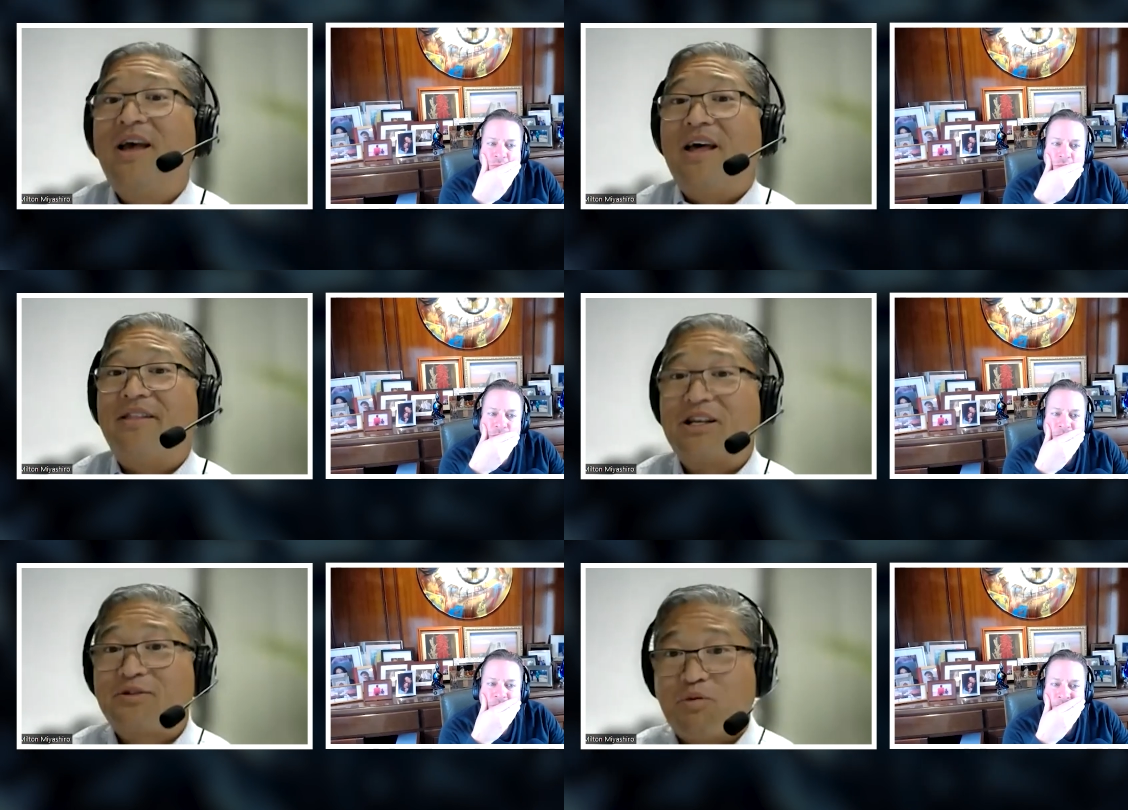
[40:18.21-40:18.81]
Speaker 1: And
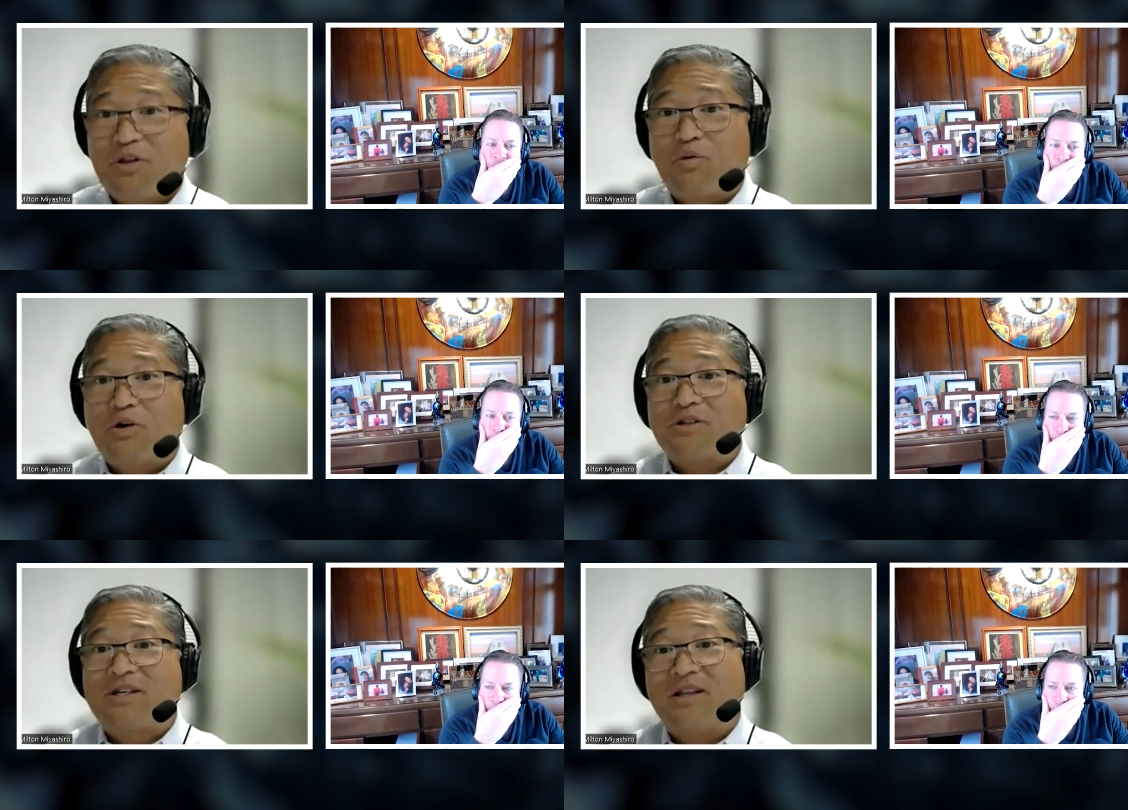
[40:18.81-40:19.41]
that's where the
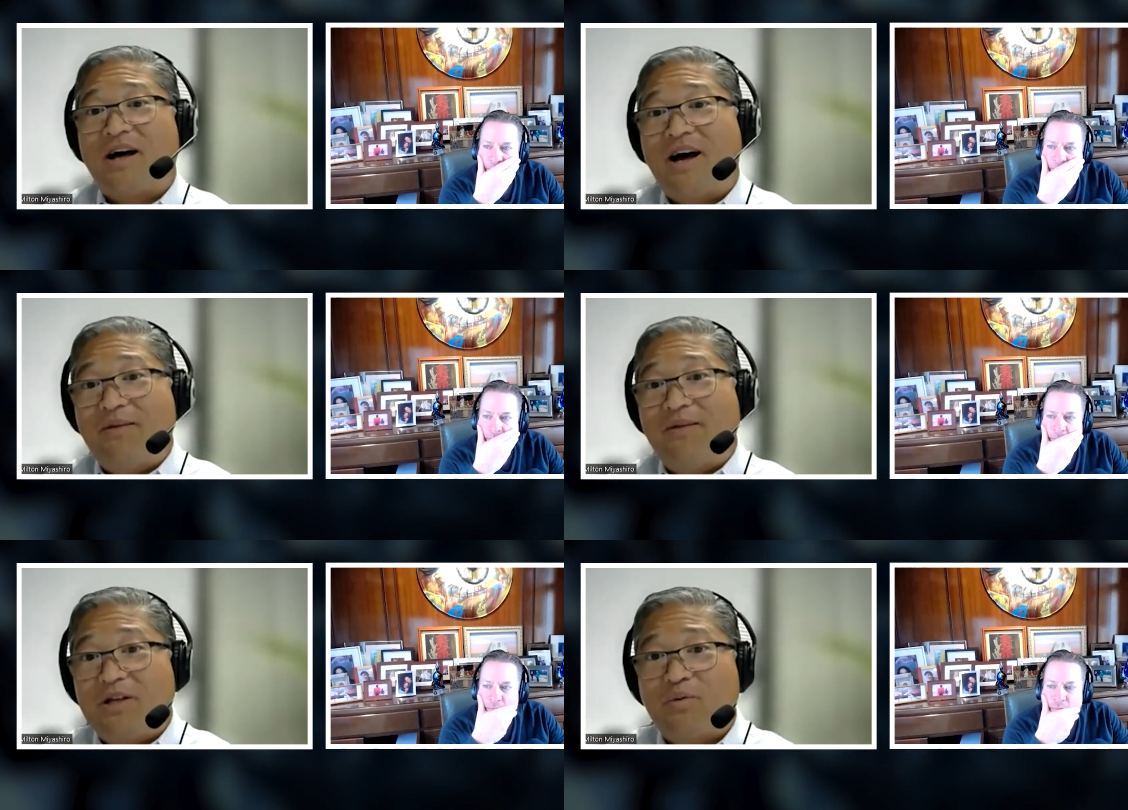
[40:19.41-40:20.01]
worlds
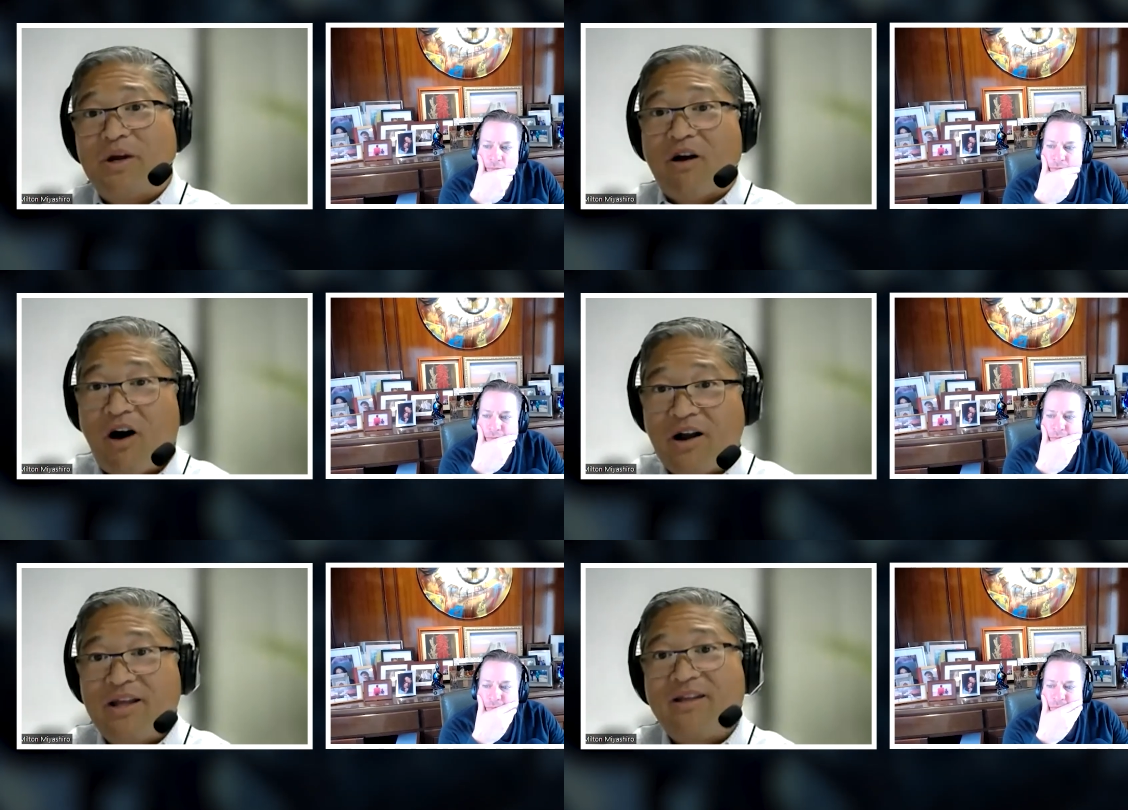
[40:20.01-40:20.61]
collide between
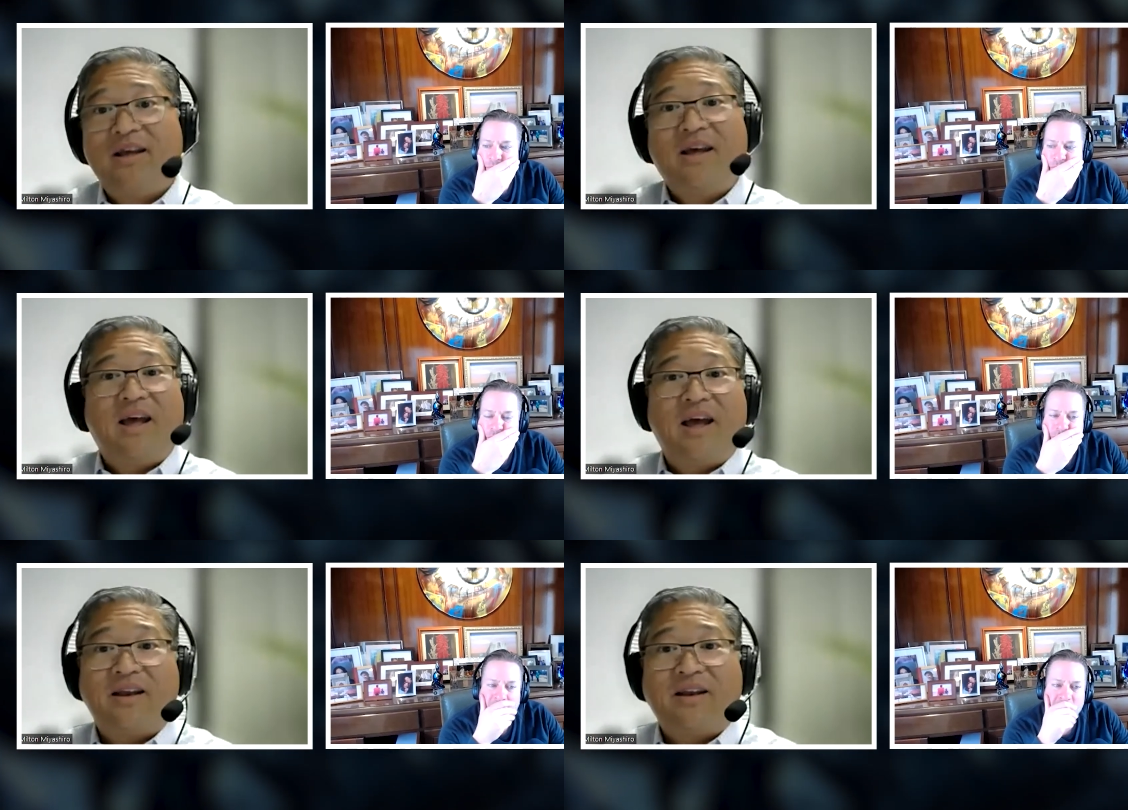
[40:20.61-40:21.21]
audit
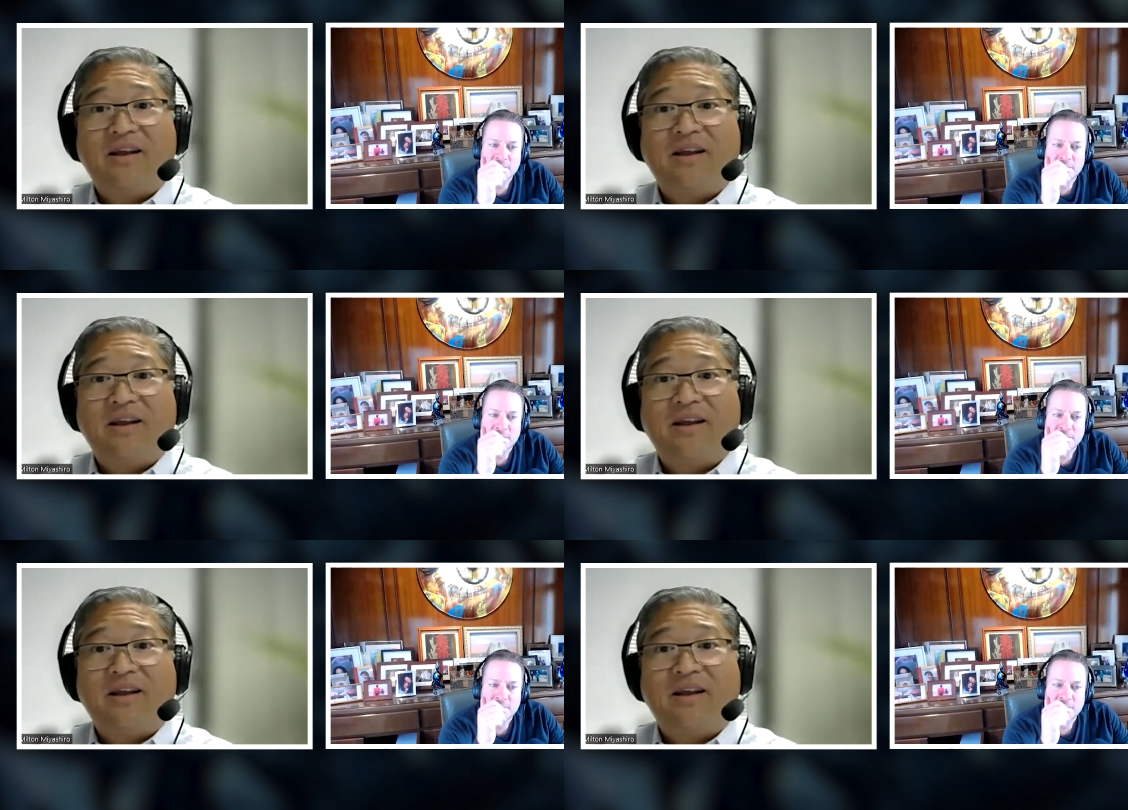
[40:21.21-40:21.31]
and